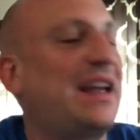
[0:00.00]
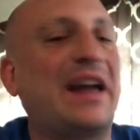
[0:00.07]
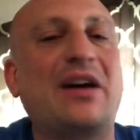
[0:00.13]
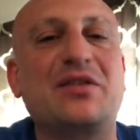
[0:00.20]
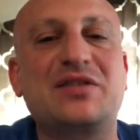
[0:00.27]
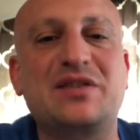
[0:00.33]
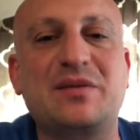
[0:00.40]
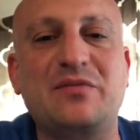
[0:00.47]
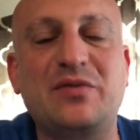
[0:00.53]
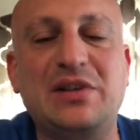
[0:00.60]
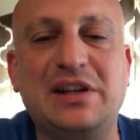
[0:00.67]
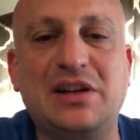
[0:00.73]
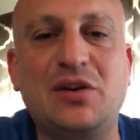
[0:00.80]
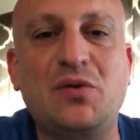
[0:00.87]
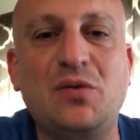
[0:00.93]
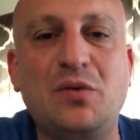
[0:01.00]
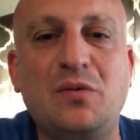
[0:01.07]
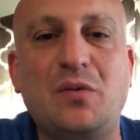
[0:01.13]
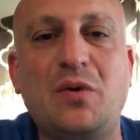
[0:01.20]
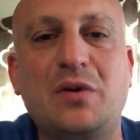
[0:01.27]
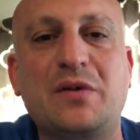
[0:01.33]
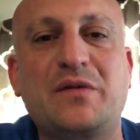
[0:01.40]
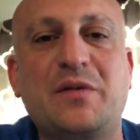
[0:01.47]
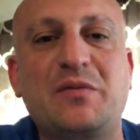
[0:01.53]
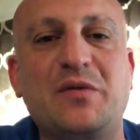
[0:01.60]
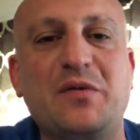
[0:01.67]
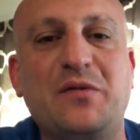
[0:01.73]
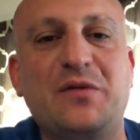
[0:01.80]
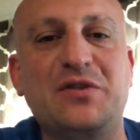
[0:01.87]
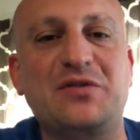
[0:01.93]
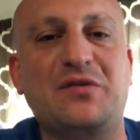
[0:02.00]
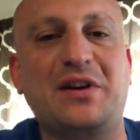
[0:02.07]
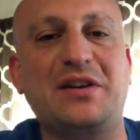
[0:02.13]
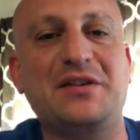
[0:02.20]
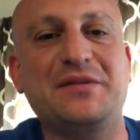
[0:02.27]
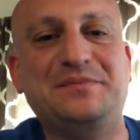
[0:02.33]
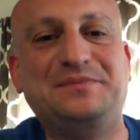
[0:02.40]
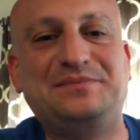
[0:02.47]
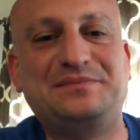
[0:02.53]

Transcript: out some really cool water from the refrigerator.